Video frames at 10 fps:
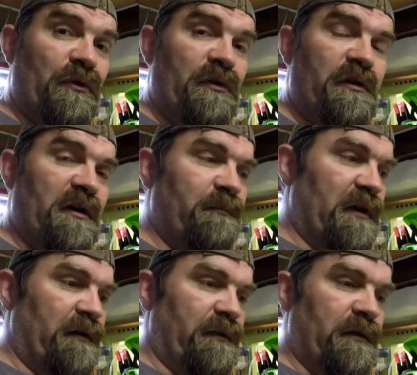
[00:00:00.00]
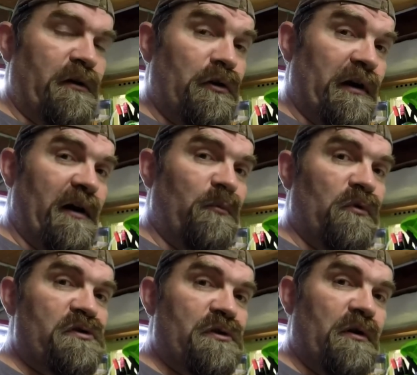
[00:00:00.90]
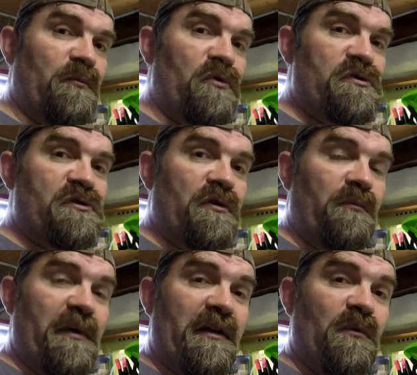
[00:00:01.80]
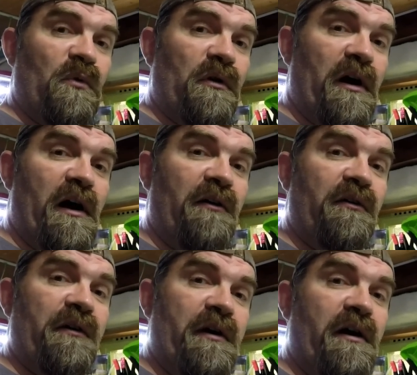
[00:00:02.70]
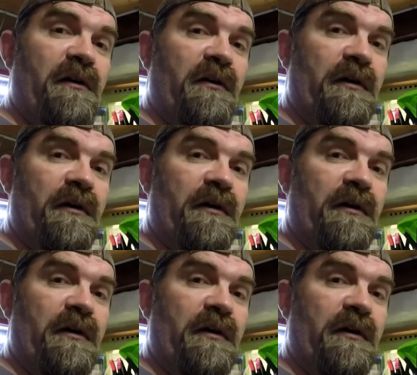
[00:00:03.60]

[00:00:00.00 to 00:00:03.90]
You can make you could add more salt, make the water harder and harder,